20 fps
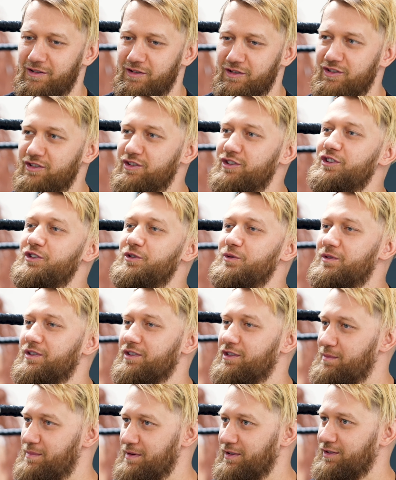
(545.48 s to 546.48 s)
new
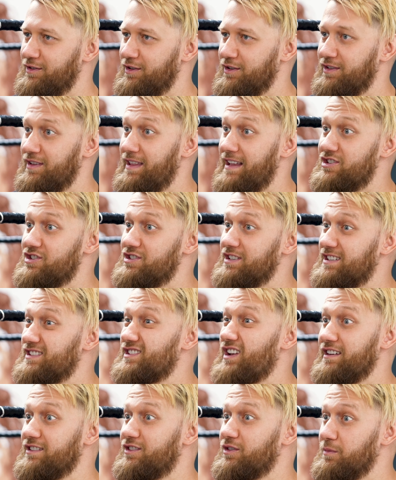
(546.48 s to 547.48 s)
to the business and they're just
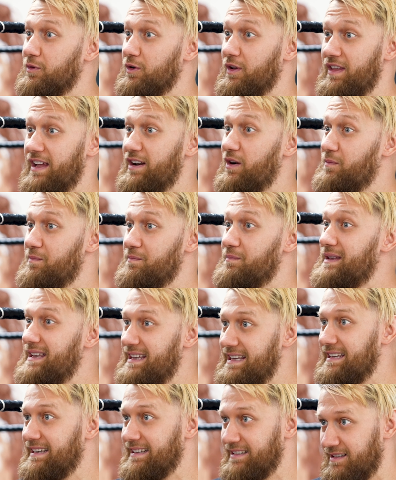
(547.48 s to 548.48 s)
excitable and they don't
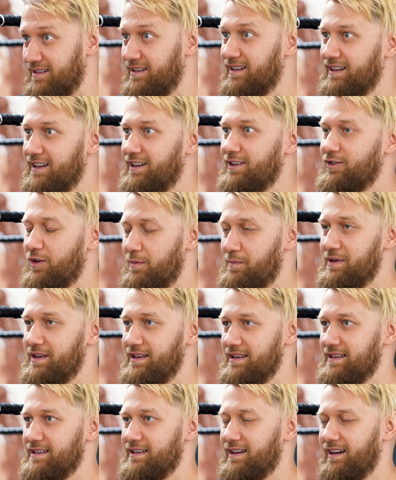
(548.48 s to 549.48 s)
mean to
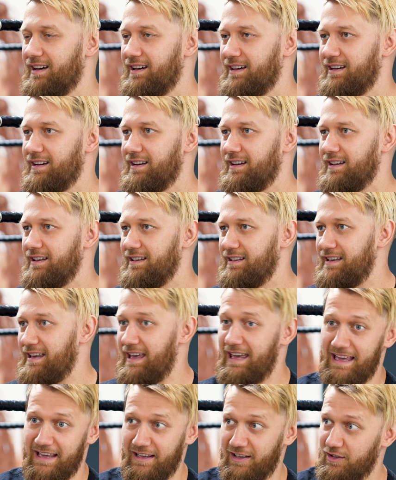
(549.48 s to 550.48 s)
be
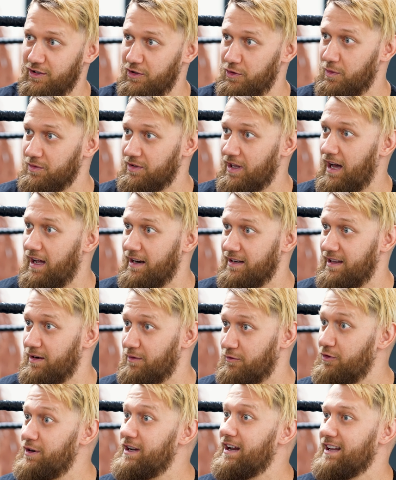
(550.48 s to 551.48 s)
hitting you as hard, they
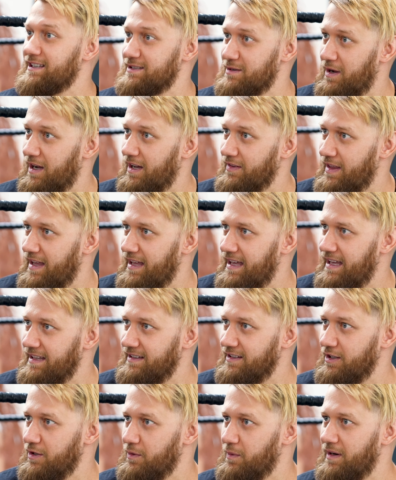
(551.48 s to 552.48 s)
don't realise how hard they're
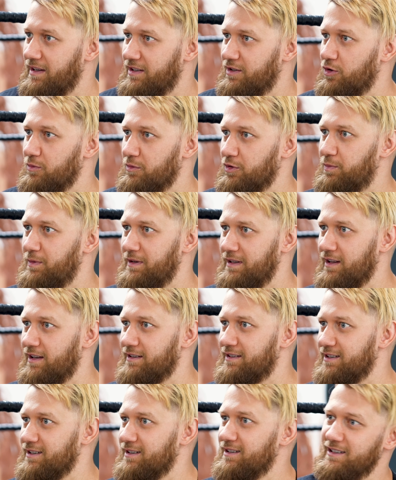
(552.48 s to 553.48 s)
hitting you, and it can almost be
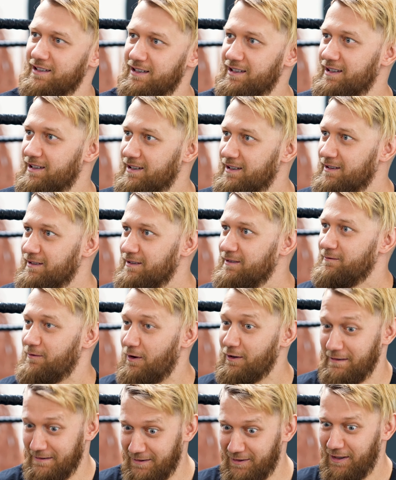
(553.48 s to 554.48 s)
like a,
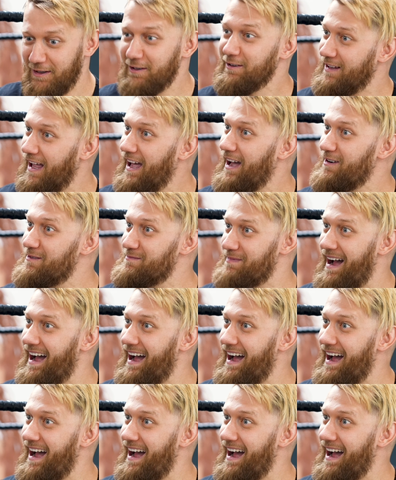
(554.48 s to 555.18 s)
settle down,